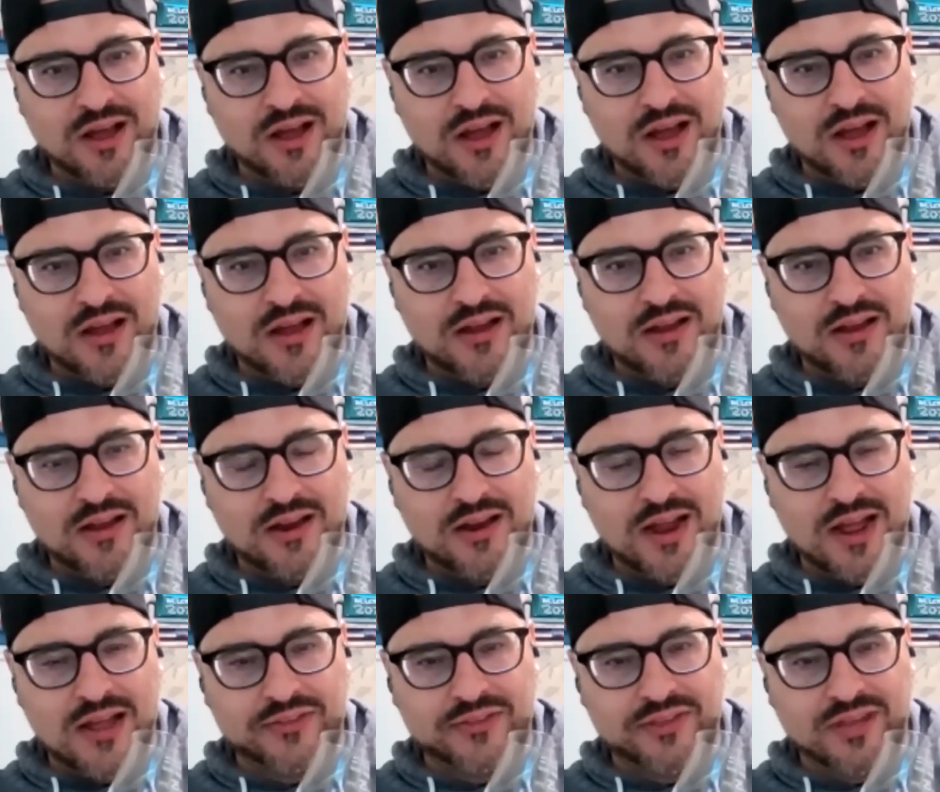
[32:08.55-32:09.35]

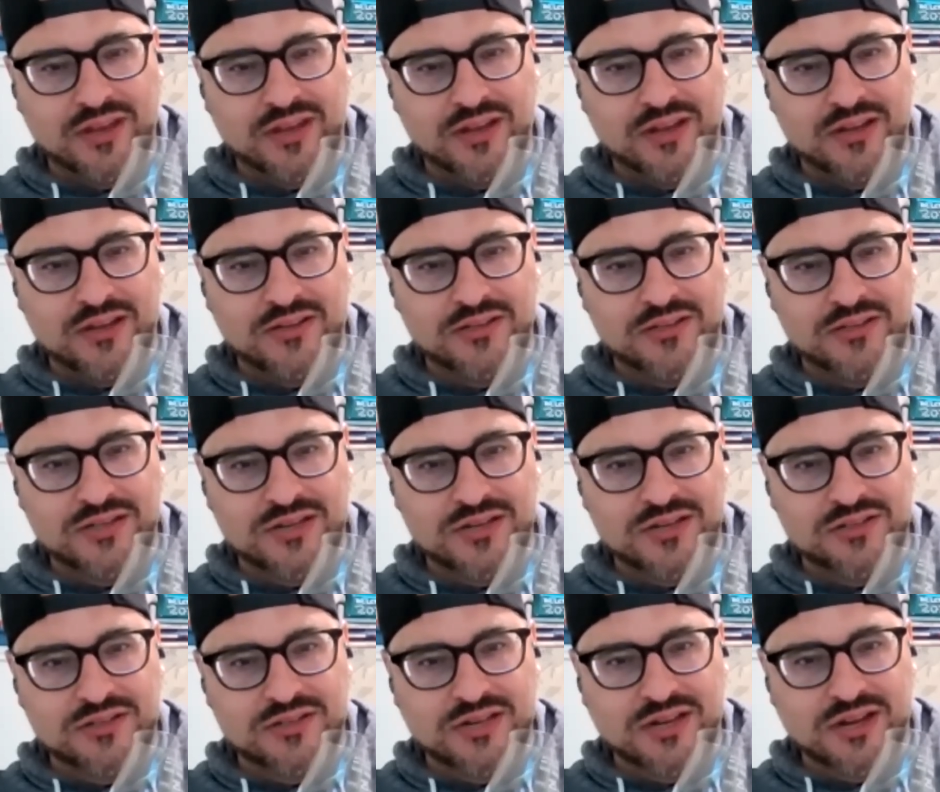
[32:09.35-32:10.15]
uh, at the
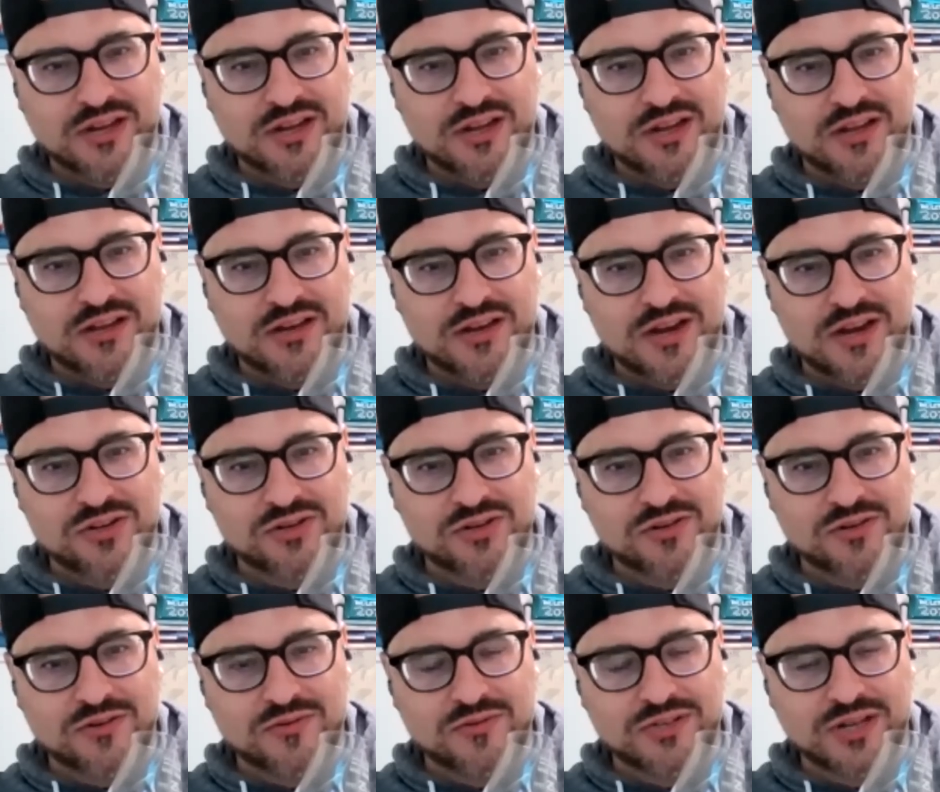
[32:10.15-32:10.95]
Siksika
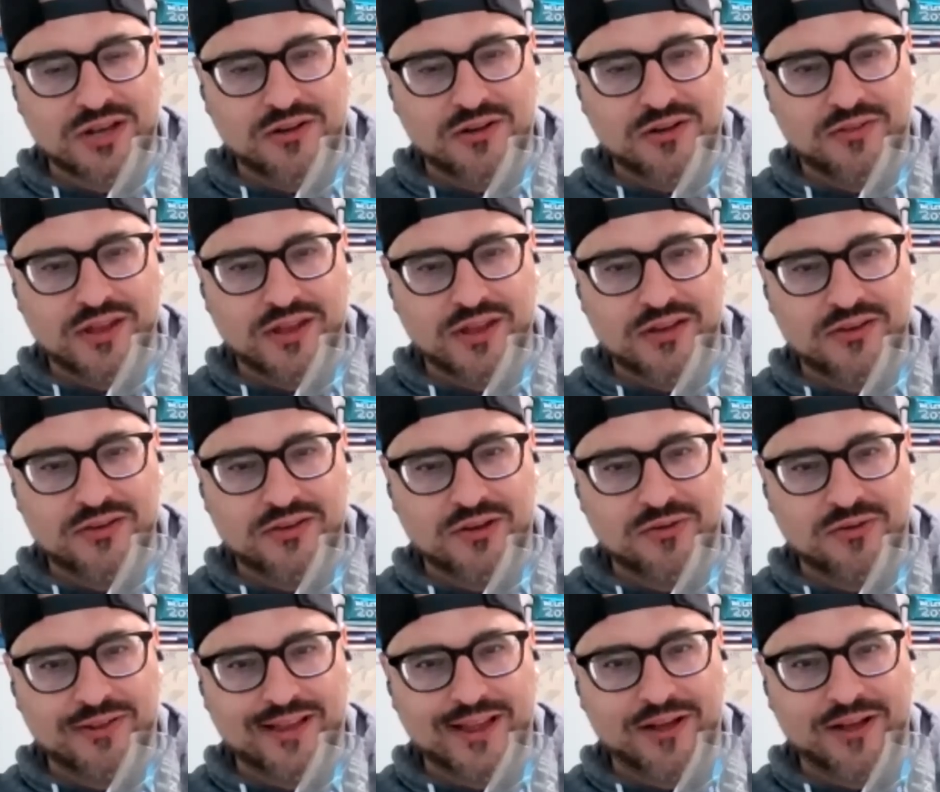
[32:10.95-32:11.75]
Nation Hotel.
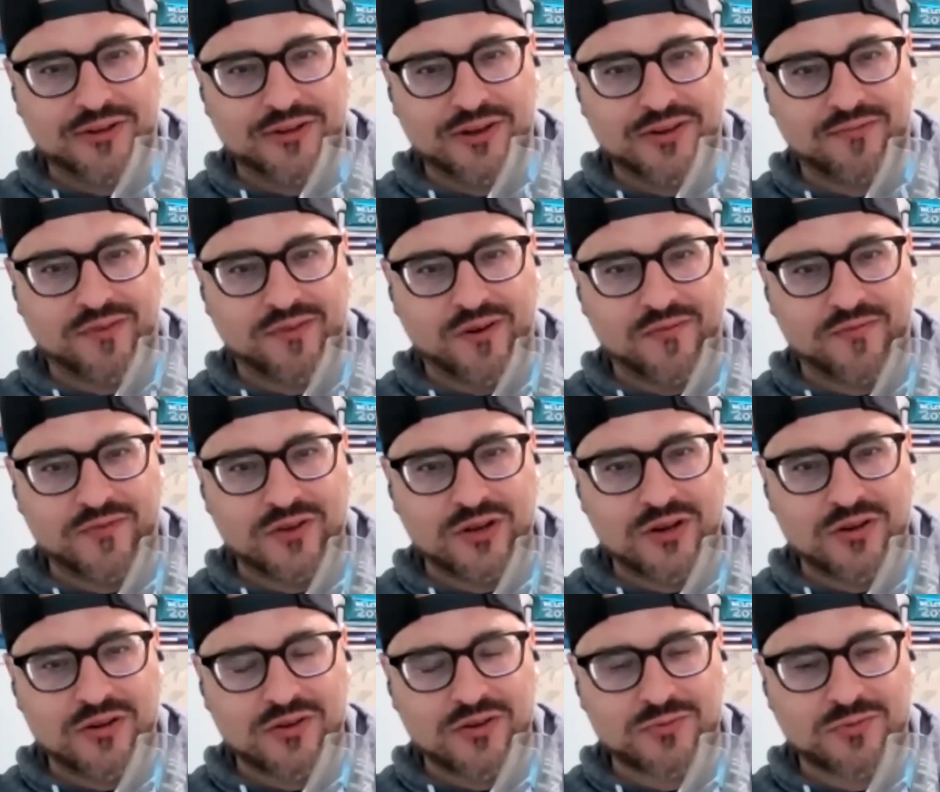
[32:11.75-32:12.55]
They held it for a
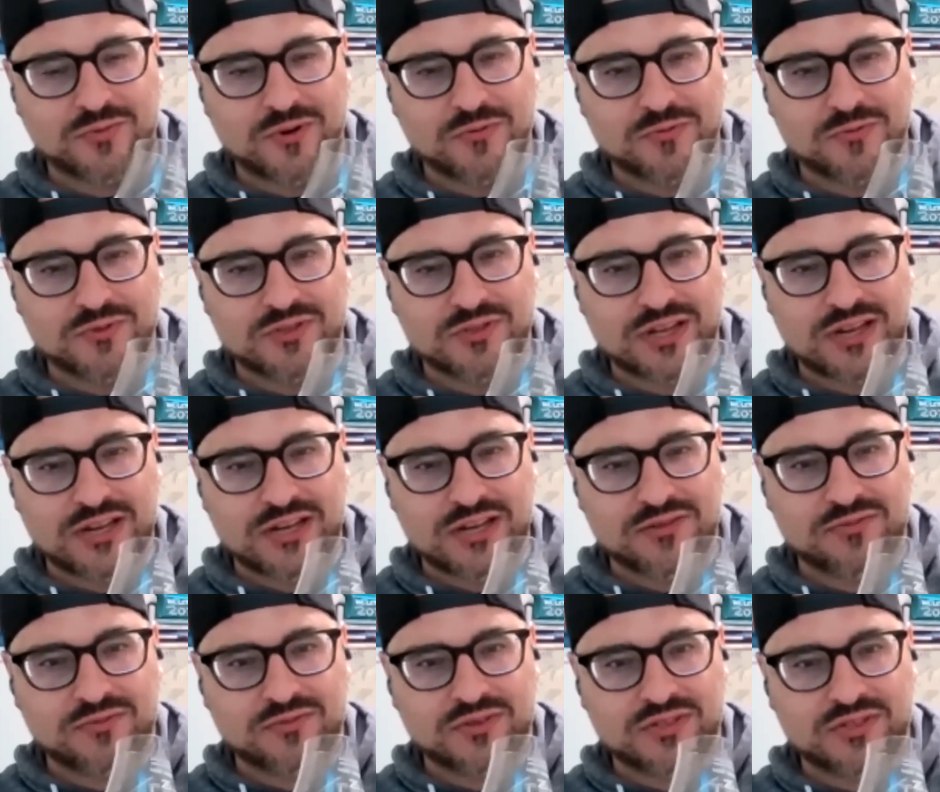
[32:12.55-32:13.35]
few years where it was
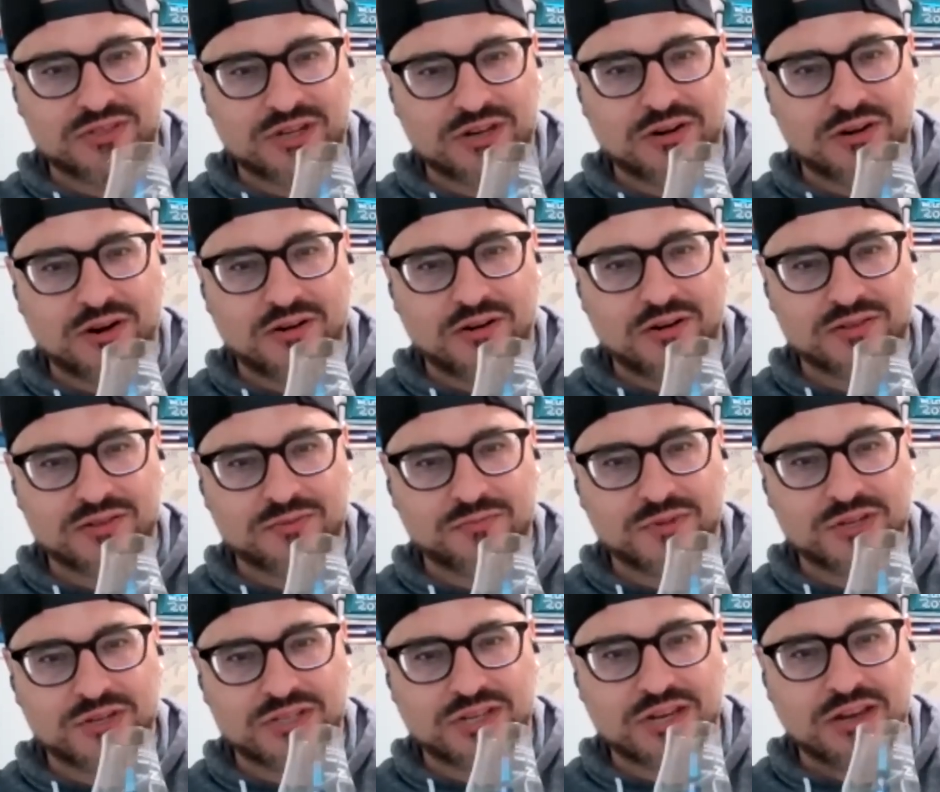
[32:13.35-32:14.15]
like cigars
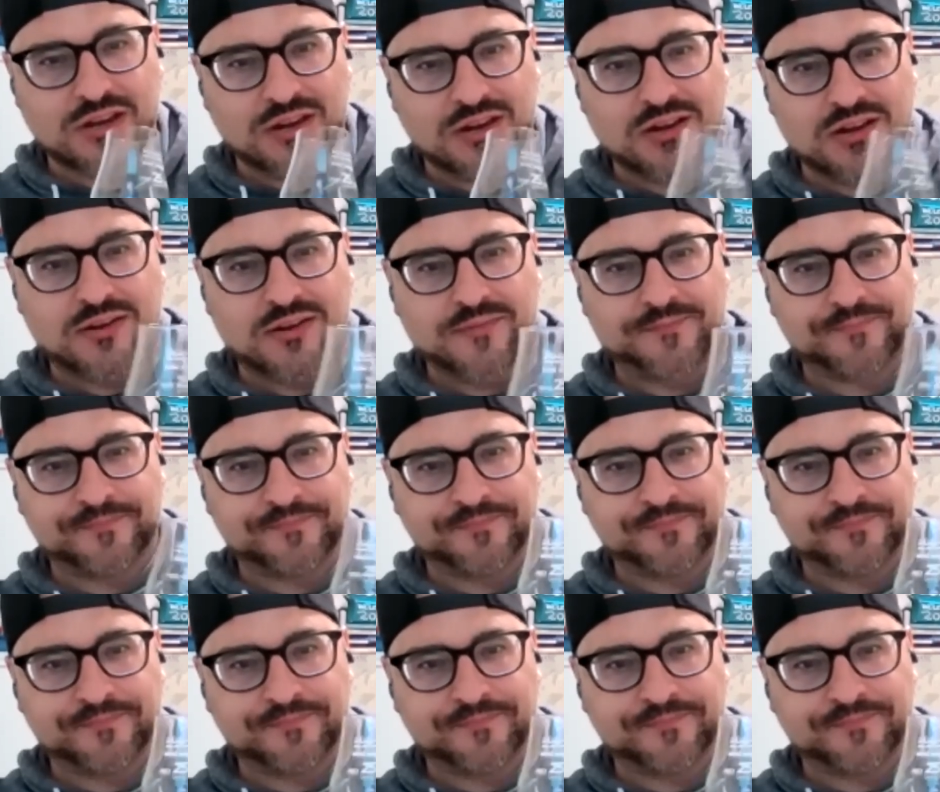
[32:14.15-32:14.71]
and whiskey.